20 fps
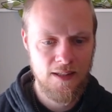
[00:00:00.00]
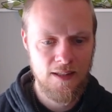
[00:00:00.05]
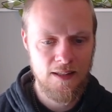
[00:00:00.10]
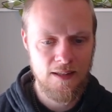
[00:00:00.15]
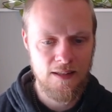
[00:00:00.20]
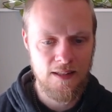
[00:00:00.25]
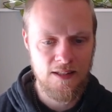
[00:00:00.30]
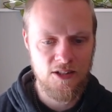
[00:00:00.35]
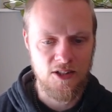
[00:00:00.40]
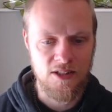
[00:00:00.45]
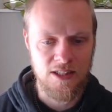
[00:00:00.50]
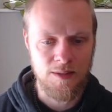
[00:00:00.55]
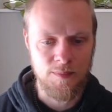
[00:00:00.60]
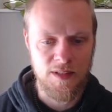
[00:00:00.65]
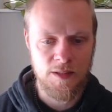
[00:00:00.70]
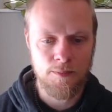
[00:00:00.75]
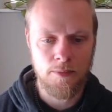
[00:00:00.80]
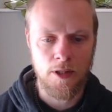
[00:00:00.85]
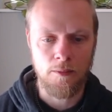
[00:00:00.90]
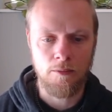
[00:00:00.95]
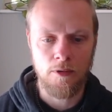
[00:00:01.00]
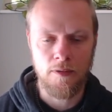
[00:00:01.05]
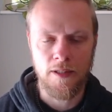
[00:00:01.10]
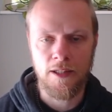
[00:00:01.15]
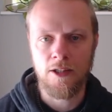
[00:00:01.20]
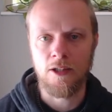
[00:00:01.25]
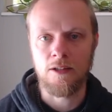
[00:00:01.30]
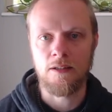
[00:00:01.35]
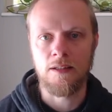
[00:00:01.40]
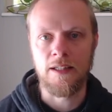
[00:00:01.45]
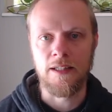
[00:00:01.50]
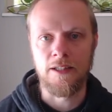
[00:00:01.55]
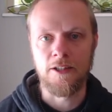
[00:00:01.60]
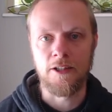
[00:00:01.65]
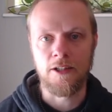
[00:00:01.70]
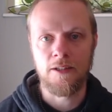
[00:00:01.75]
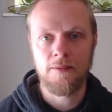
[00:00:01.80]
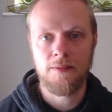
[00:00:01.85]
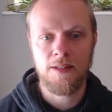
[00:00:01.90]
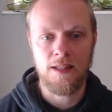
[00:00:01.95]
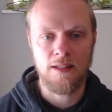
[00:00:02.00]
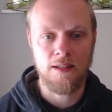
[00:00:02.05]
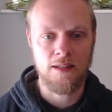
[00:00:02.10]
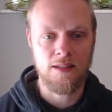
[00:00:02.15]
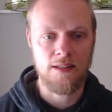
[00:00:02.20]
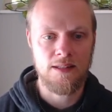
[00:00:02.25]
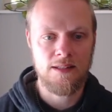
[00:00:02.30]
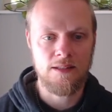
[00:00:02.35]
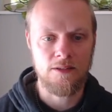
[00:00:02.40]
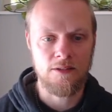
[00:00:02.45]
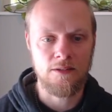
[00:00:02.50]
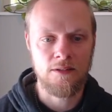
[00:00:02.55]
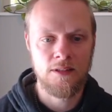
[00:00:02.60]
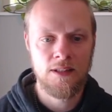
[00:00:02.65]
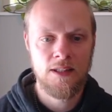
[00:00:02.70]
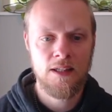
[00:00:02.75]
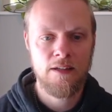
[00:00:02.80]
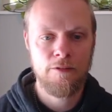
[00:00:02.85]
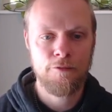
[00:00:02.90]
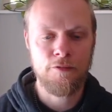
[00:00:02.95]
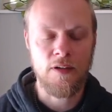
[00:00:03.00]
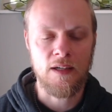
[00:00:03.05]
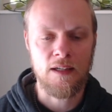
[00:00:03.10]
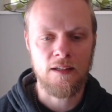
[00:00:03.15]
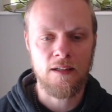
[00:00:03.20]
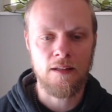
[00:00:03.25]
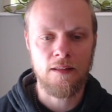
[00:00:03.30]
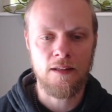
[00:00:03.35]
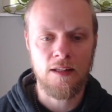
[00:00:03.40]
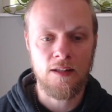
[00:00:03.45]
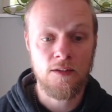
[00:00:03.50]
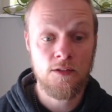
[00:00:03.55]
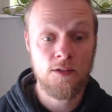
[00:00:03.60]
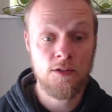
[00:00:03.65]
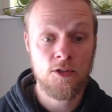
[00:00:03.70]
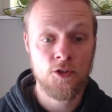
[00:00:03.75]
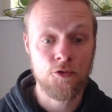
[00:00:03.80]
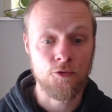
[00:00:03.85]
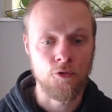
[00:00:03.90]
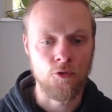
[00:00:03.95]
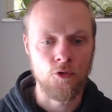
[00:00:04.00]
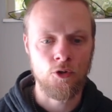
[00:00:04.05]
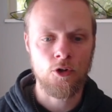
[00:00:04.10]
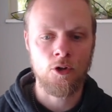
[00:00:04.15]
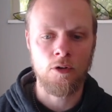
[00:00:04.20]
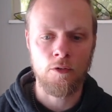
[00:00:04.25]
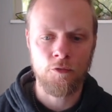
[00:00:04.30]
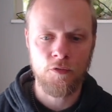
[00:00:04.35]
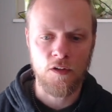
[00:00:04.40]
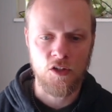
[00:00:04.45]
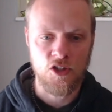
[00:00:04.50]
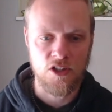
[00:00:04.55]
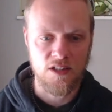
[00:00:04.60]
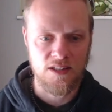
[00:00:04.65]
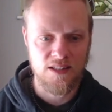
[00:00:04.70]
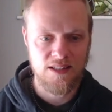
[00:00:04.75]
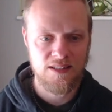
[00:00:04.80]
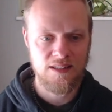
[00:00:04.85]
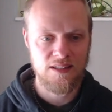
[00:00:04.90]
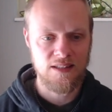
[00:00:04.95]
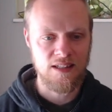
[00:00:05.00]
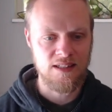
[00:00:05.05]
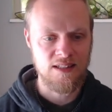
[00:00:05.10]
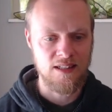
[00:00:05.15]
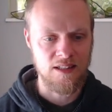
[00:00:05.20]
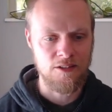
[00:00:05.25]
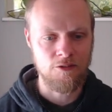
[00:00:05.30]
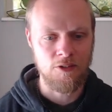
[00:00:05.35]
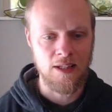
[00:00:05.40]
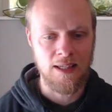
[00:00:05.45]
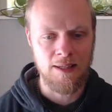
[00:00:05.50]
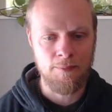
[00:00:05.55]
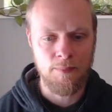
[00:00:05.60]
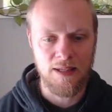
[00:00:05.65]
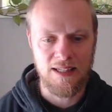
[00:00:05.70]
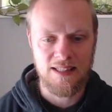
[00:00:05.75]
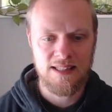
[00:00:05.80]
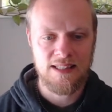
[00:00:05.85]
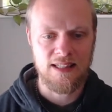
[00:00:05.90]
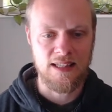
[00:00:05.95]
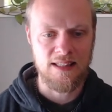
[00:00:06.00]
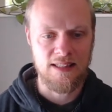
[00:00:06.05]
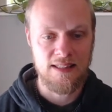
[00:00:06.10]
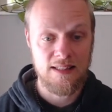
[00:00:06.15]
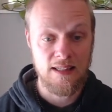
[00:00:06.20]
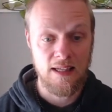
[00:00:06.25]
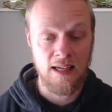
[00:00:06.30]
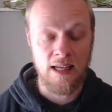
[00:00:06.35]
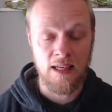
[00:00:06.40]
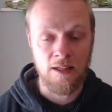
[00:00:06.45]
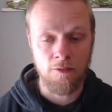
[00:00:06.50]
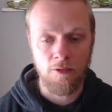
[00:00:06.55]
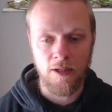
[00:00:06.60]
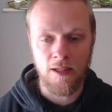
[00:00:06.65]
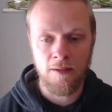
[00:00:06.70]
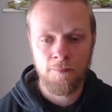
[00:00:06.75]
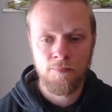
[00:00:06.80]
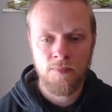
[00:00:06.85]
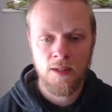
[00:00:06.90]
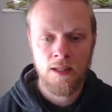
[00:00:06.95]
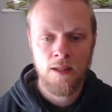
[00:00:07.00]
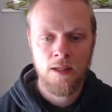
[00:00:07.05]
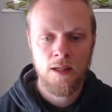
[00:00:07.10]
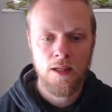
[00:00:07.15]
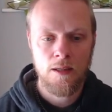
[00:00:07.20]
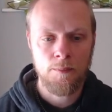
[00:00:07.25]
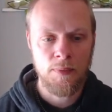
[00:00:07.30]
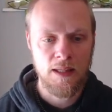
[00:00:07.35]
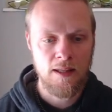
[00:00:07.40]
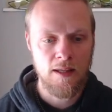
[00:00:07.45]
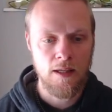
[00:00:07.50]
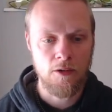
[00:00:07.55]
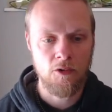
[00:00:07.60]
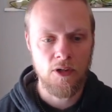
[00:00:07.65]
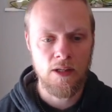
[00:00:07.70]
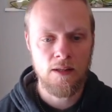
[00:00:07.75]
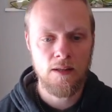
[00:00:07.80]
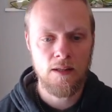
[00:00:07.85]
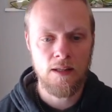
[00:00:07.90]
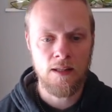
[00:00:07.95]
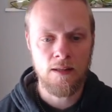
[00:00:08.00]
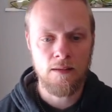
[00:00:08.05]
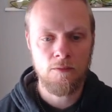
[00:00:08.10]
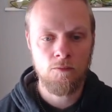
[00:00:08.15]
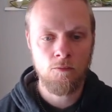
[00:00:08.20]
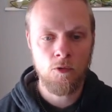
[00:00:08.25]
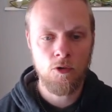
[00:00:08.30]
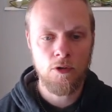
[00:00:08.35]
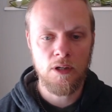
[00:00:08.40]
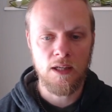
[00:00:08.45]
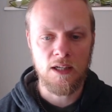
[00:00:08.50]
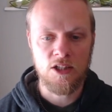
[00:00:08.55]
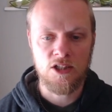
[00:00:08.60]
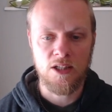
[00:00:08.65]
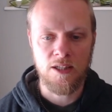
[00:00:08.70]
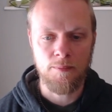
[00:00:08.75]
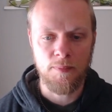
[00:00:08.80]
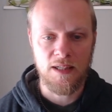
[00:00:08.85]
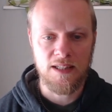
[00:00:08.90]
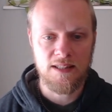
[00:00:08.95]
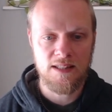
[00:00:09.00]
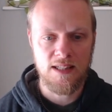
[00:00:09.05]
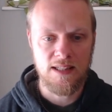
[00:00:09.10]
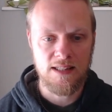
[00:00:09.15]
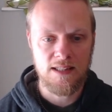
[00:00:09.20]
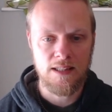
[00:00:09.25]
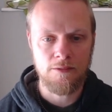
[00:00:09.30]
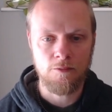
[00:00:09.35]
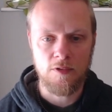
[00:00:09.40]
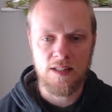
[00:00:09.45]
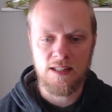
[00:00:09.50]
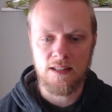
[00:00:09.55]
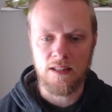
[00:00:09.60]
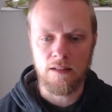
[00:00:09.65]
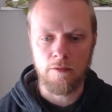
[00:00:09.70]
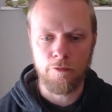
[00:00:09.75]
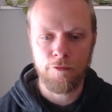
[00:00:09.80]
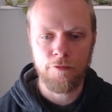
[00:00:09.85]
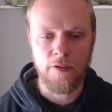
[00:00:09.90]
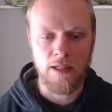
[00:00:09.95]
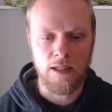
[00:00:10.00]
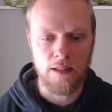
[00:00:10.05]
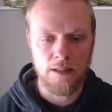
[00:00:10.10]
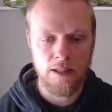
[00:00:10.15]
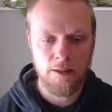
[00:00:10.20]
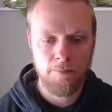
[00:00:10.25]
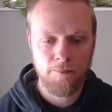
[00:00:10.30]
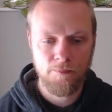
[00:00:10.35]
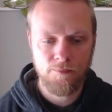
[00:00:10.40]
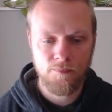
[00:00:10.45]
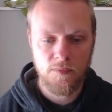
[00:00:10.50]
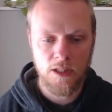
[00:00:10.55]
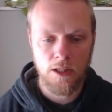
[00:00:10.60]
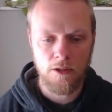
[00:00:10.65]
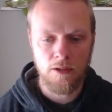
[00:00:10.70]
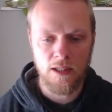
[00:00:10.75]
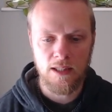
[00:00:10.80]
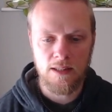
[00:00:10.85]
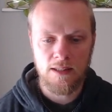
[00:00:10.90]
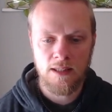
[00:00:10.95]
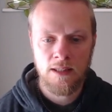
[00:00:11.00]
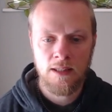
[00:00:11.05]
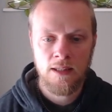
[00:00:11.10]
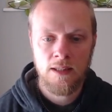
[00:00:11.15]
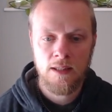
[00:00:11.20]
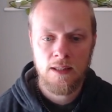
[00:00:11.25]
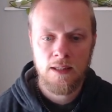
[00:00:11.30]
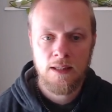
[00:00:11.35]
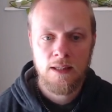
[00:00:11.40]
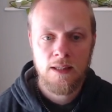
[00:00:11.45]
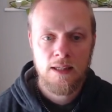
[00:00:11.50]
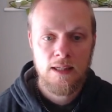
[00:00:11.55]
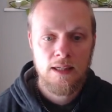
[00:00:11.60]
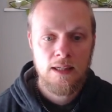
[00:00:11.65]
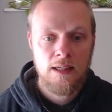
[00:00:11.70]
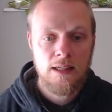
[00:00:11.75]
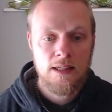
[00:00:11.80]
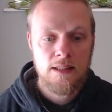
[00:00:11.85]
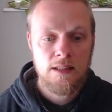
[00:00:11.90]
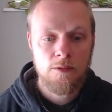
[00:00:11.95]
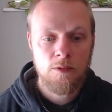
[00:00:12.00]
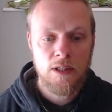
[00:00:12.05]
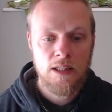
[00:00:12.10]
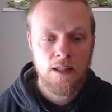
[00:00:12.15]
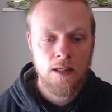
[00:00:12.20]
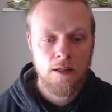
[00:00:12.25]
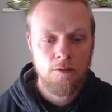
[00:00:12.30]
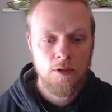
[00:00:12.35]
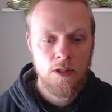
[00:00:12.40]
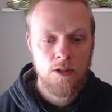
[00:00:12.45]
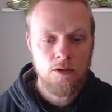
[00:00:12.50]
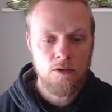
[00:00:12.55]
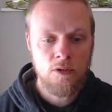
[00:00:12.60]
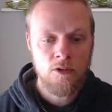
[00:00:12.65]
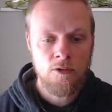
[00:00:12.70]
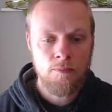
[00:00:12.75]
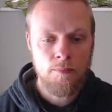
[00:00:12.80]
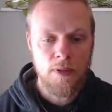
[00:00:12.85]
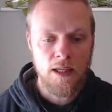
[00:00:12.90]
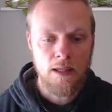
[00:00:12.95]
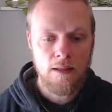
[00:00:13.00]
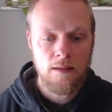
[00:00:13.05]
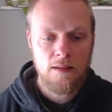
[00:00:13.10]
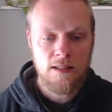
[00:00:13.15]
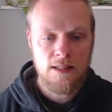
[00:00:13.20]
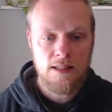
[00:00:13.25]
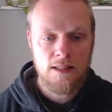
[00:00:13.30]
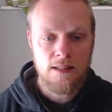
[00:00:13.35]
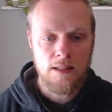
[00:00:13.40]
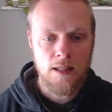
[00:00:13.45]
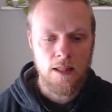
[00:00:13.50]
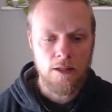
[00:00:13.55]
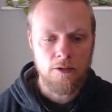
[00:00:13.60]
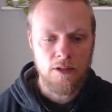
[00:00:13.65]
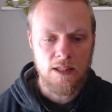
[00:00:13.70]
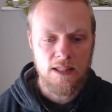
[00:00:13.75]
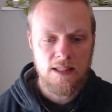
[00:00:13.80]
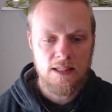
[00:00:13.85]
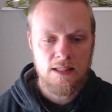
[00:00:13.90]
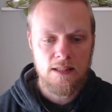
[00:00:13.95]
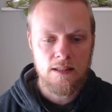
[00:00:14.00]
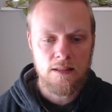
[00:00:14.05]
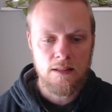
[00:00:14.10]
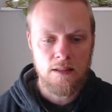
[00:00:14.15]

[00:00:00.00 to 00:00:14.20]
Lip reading: system is probably not linear, so finding the true coefficients doesn't really make sense anyway. But here it would actually make sense, and we still failed. All right. So what can we do to make this ARX